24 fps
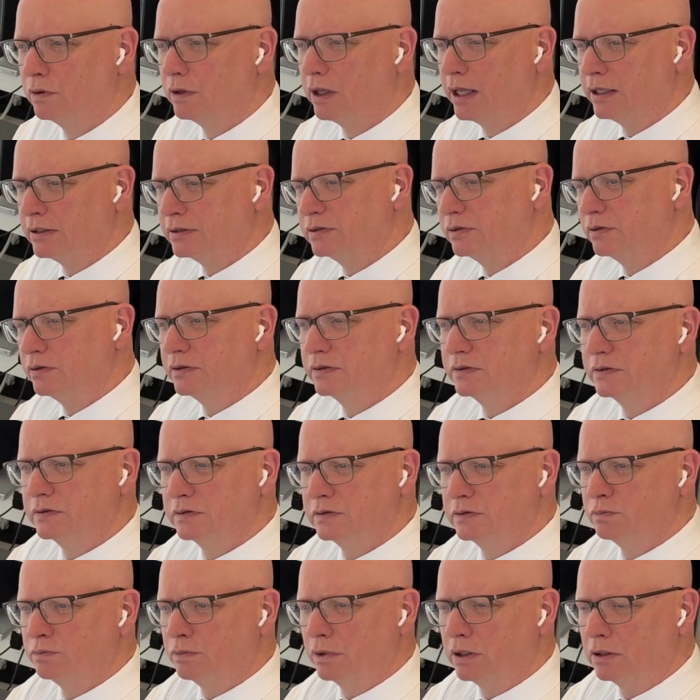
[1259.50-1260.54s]
and so this
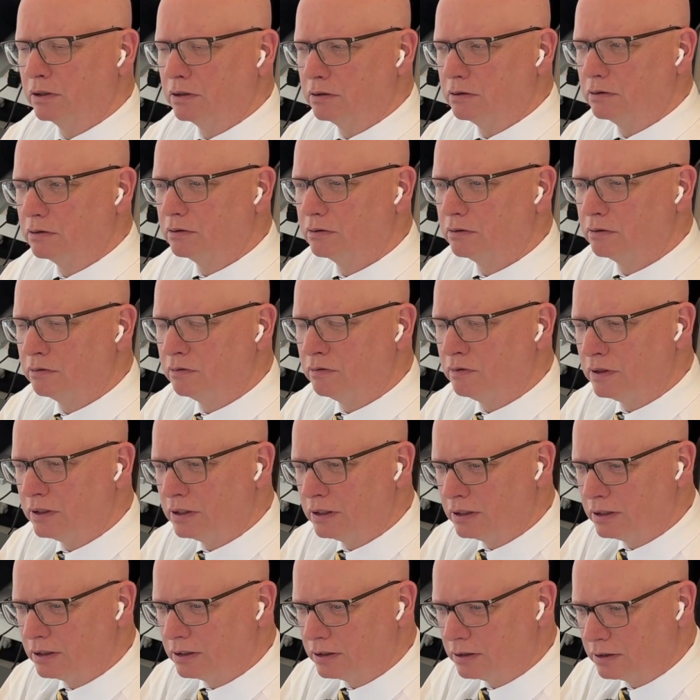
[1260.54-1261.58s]
is where
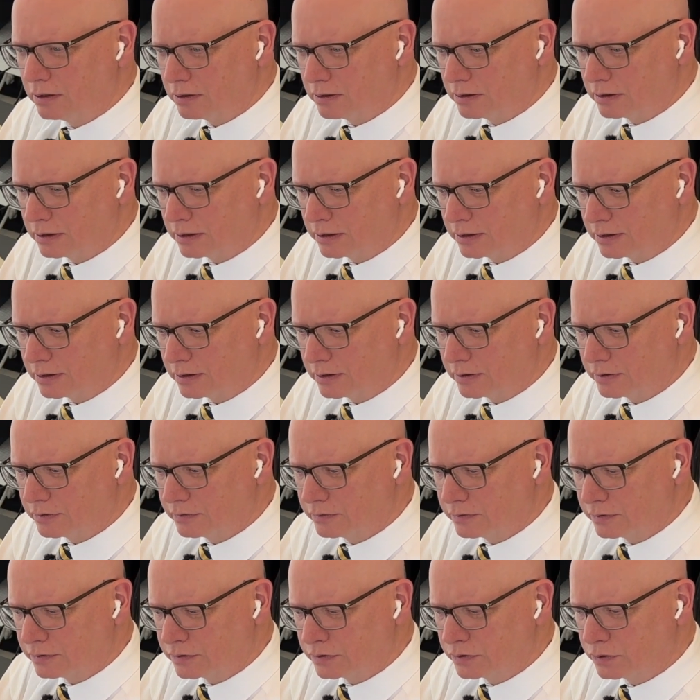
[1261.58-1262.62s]
the
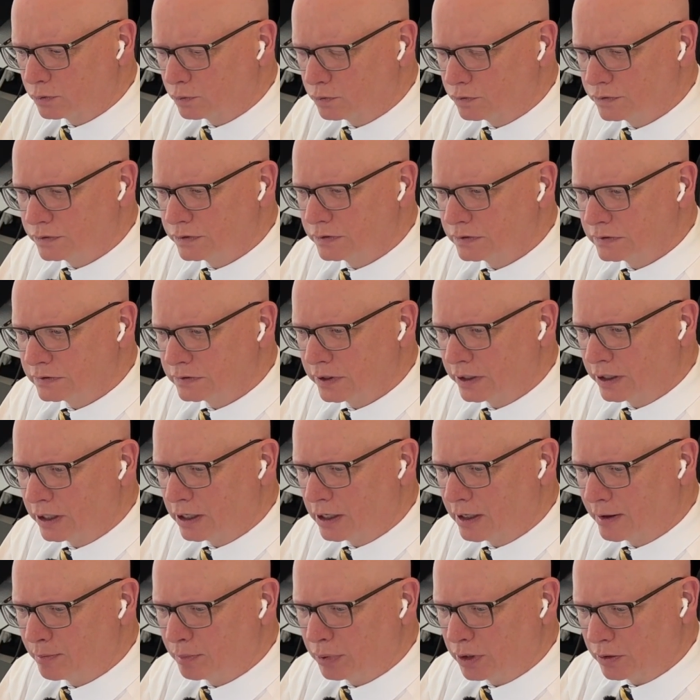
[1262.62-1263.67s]
sources that I
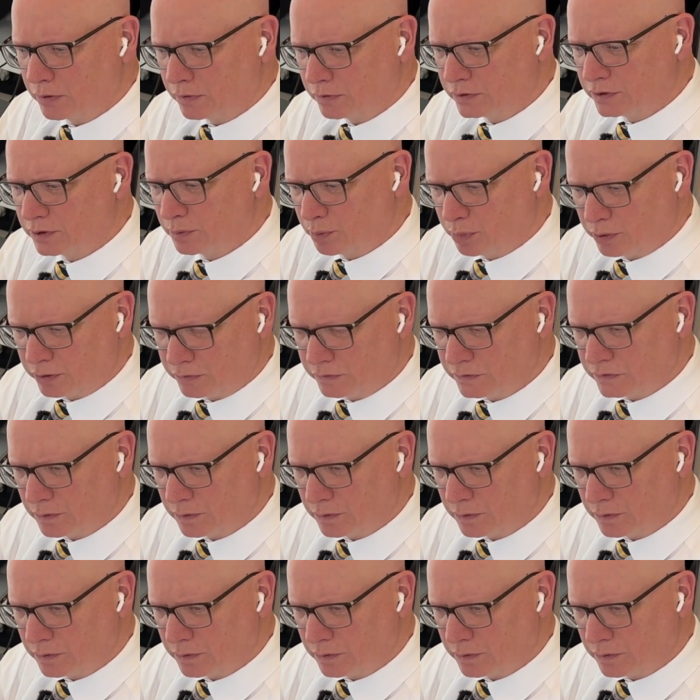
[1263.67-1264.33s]
upload to produce the